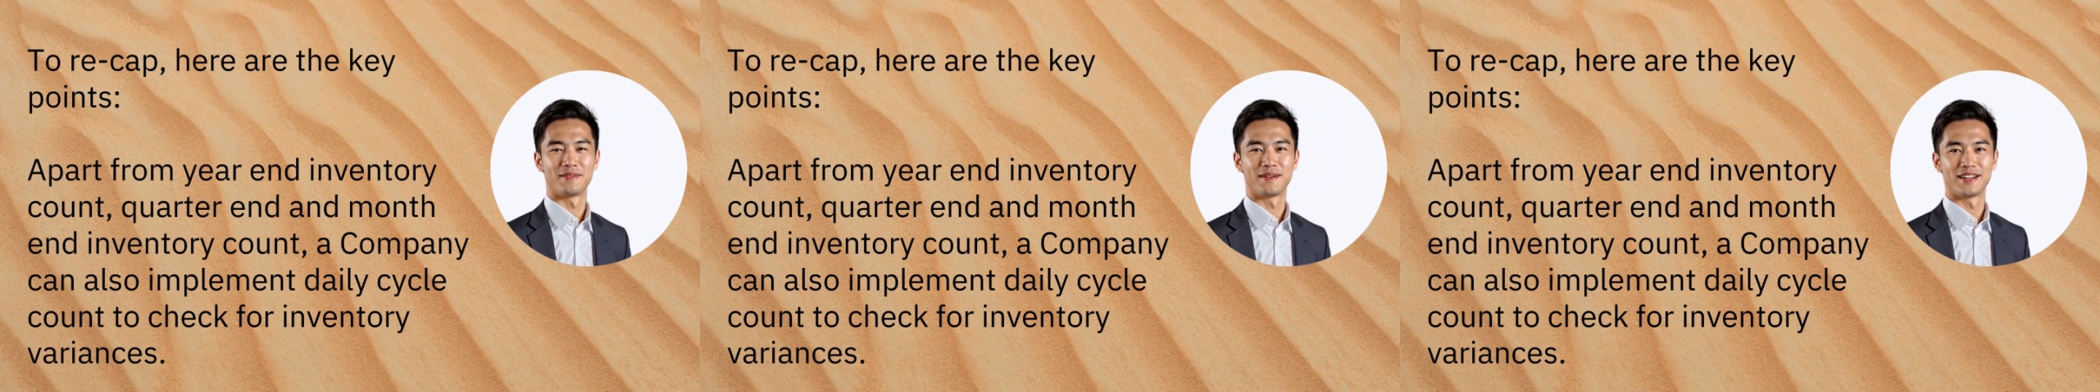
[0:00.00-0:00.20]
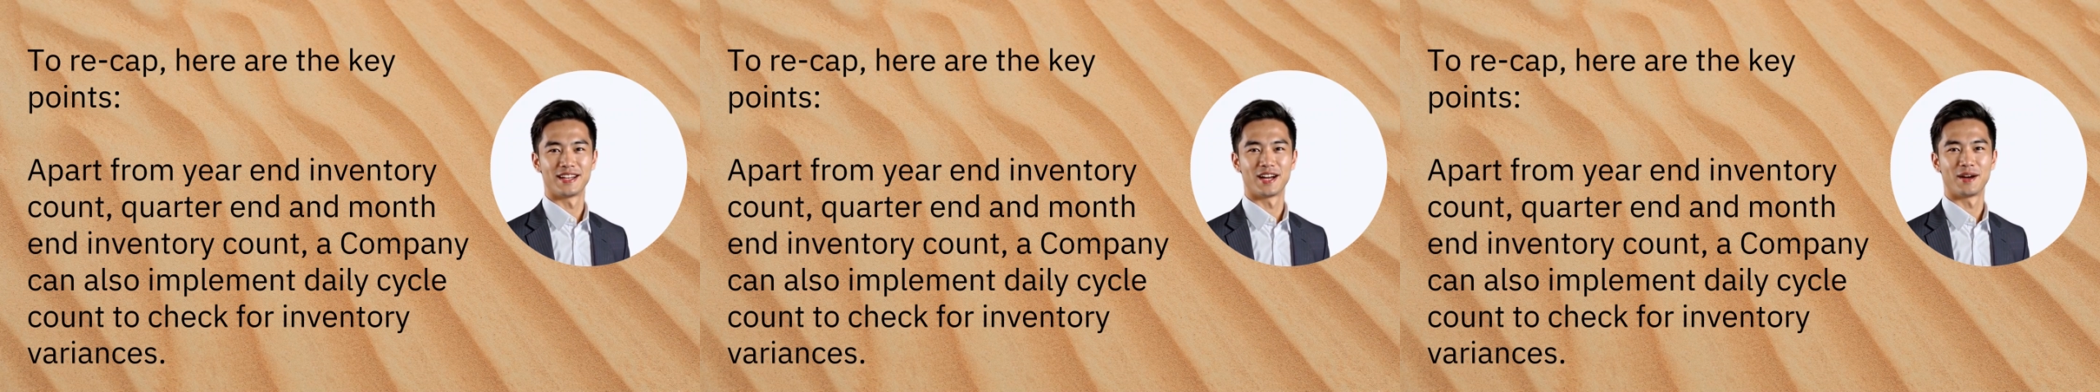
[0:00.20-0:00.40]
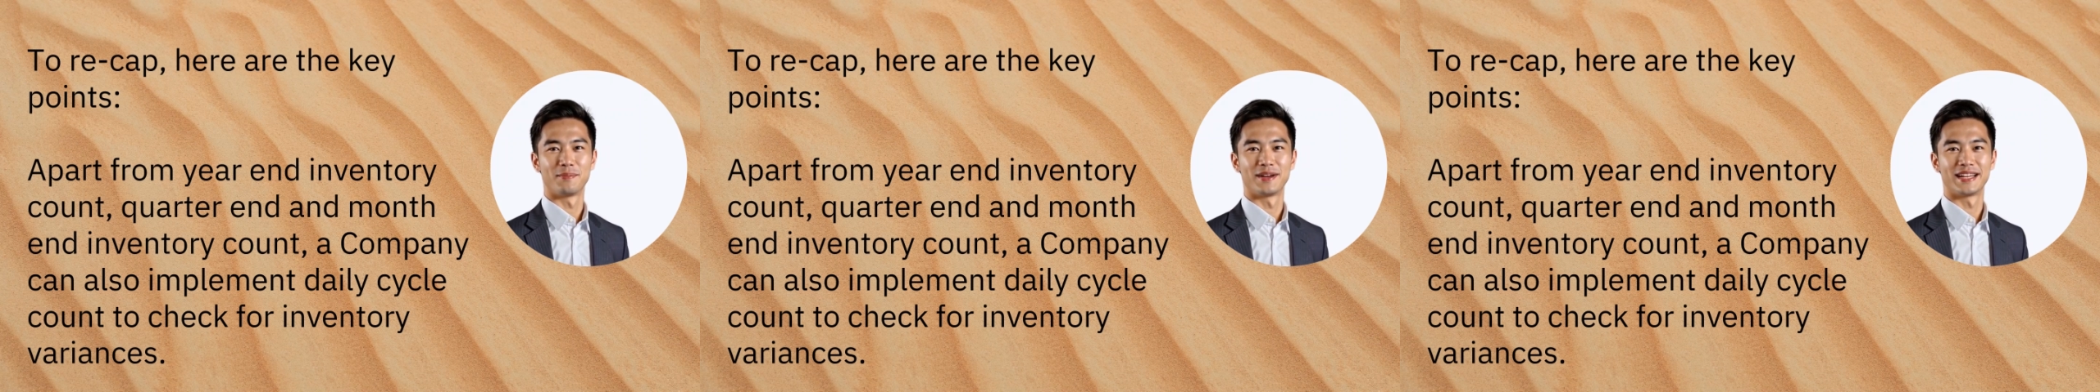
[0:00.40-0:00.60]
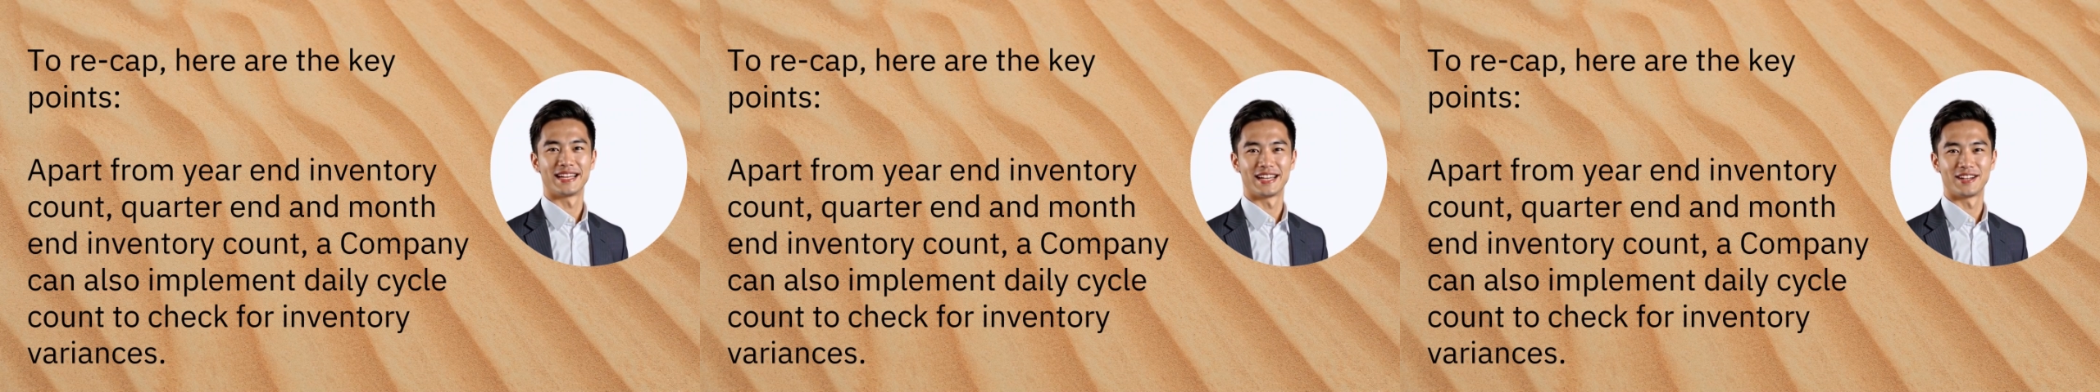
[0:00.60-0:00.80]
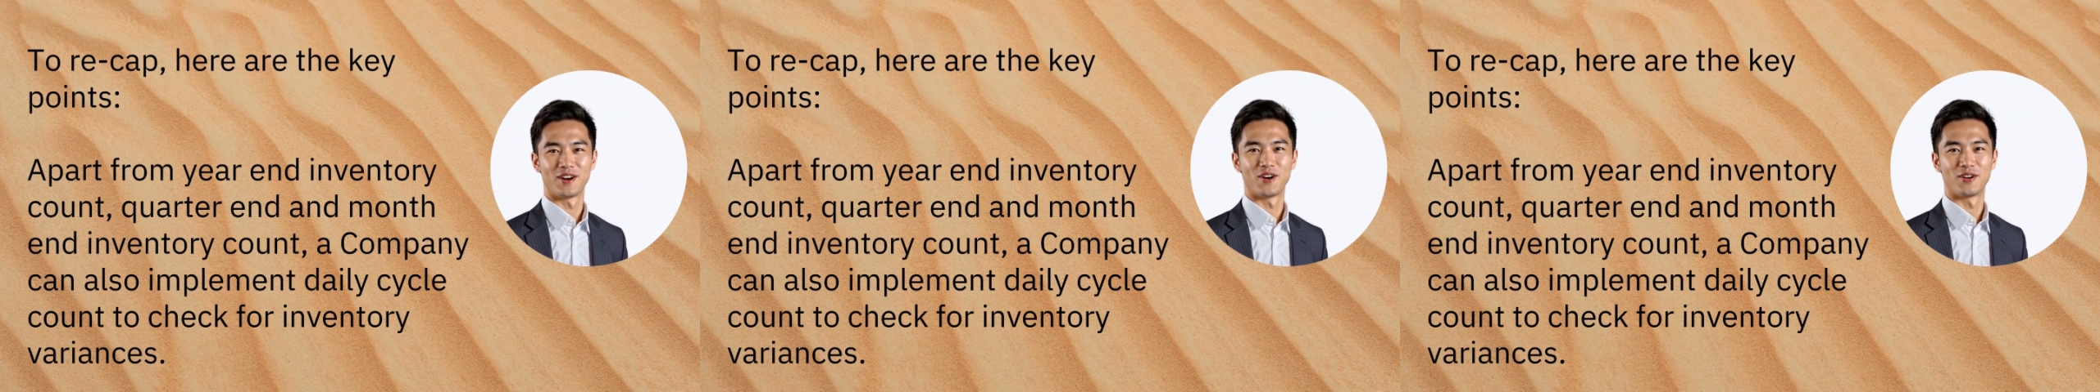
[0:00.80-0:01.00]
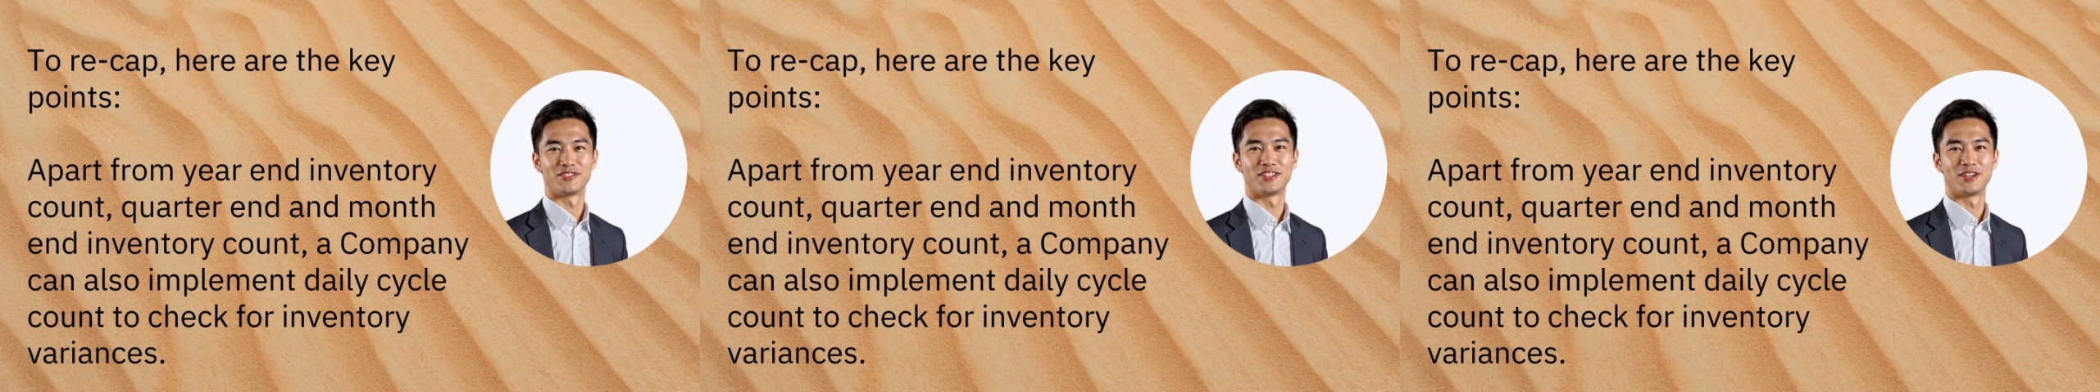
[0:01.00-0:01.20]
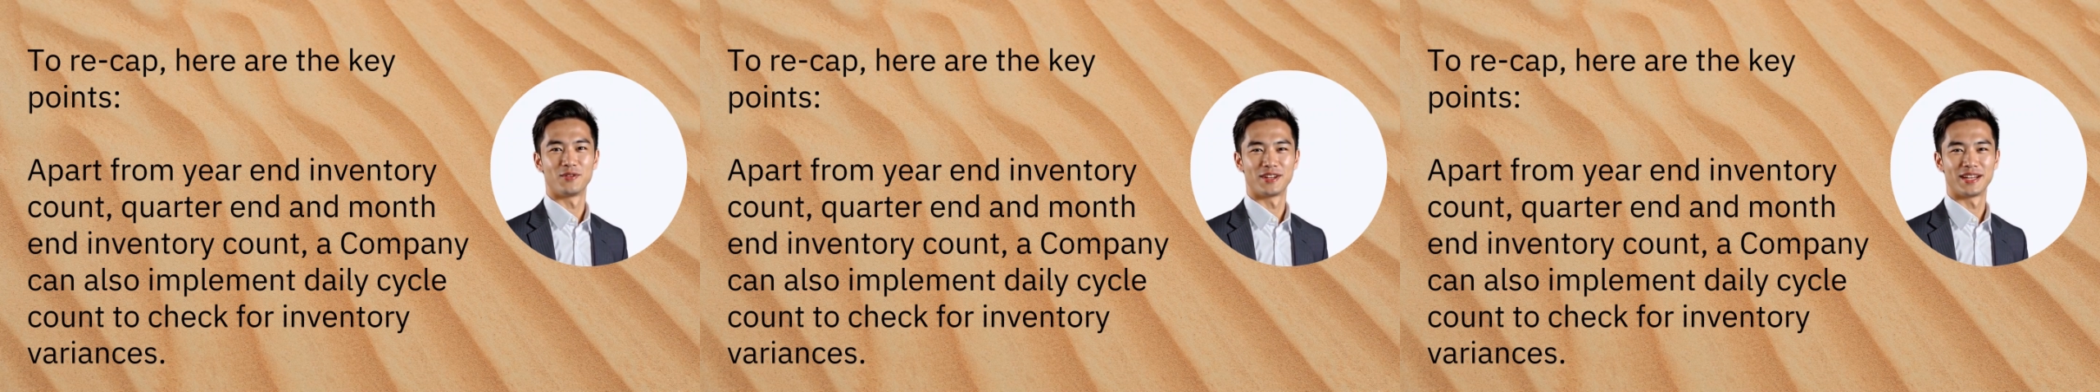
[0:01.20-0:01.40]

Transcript: a company can also